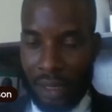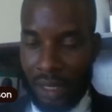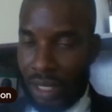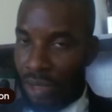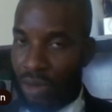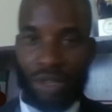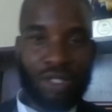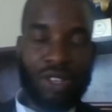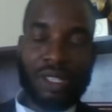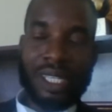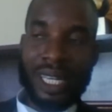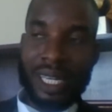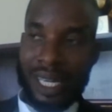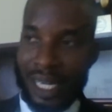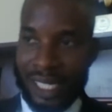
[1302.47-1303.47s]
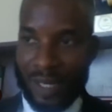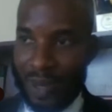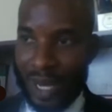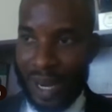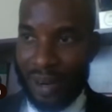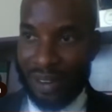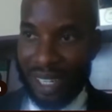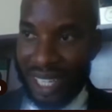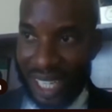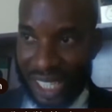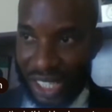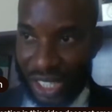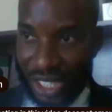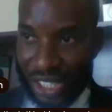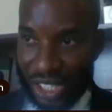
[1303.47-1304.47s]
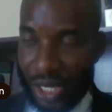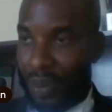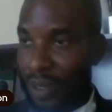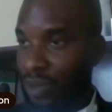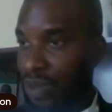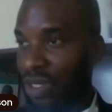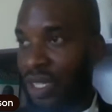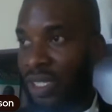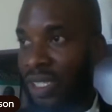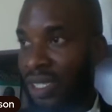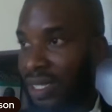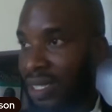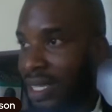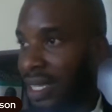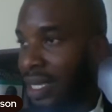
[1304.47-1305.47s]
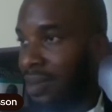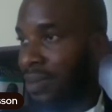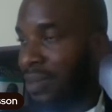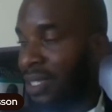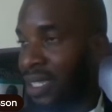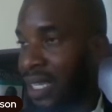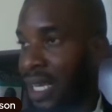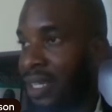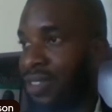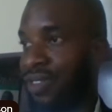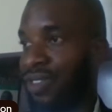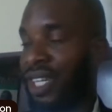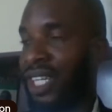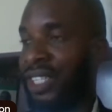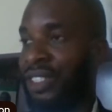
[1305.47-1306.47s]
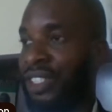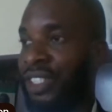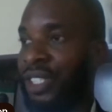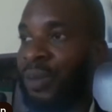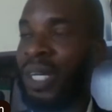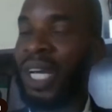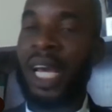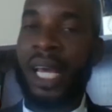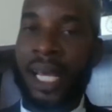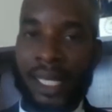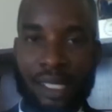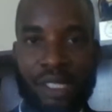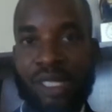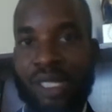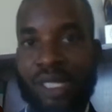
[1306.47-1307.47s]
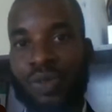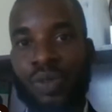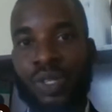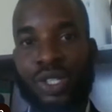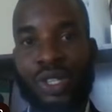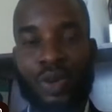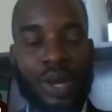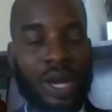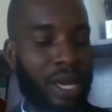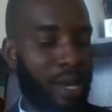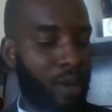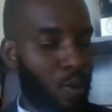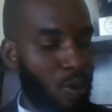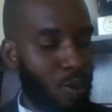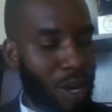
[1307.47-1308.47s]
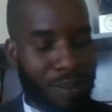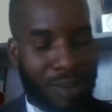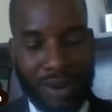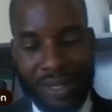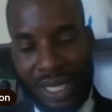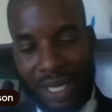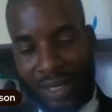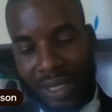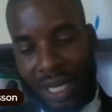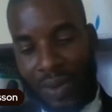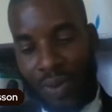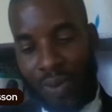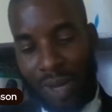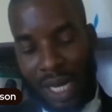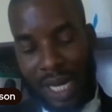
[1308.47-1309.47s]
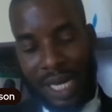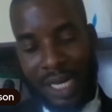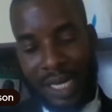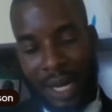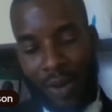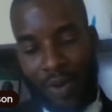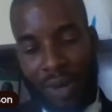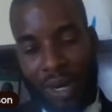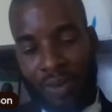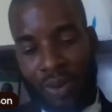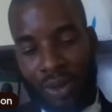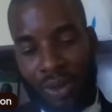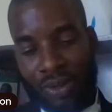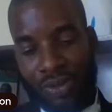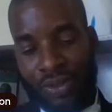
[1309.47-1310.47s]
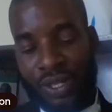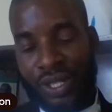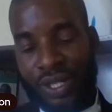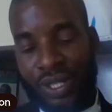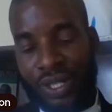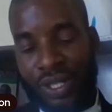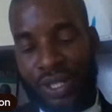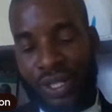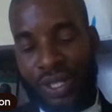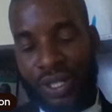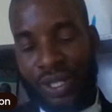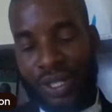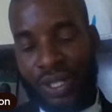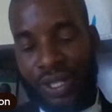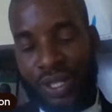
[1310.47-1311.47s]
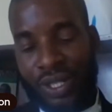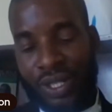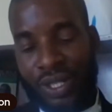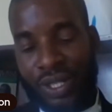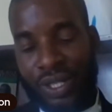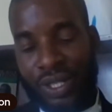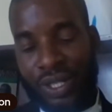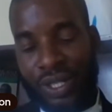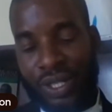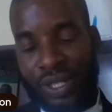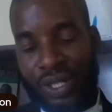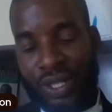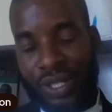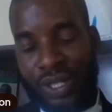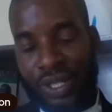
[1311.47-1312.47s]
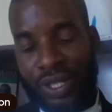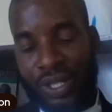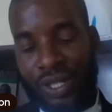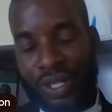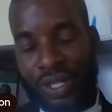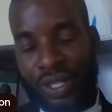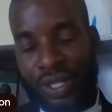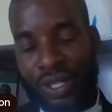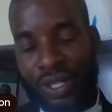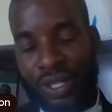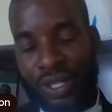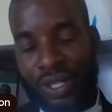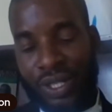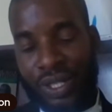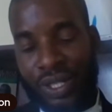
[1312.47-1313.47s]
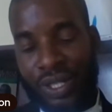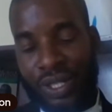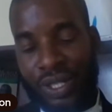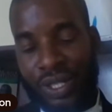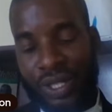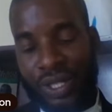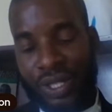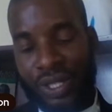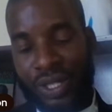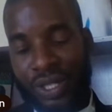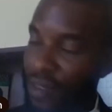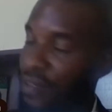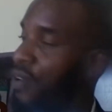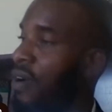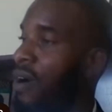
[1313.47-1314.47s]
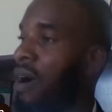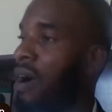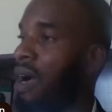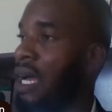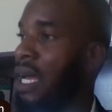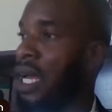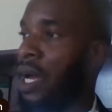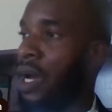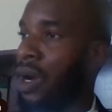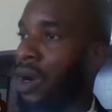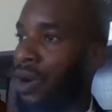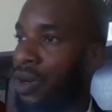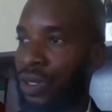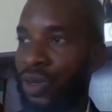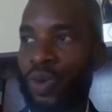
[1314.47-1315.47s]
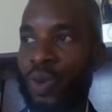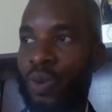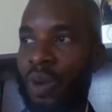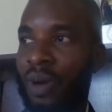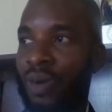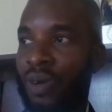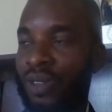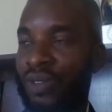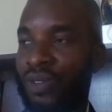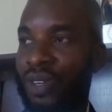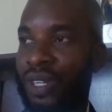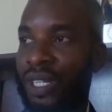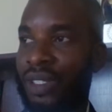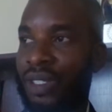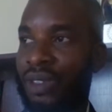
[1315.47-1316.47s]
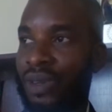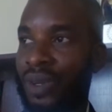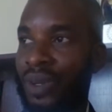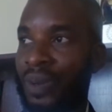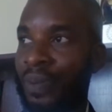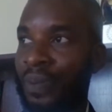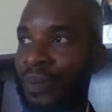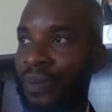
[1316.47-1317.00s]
It was not a lesbian relationship, it was not a safe sex relationship. There's a situation where a woman married another woman, and that woman was free to have affairs with her husband and bear children for her, or the woman was free to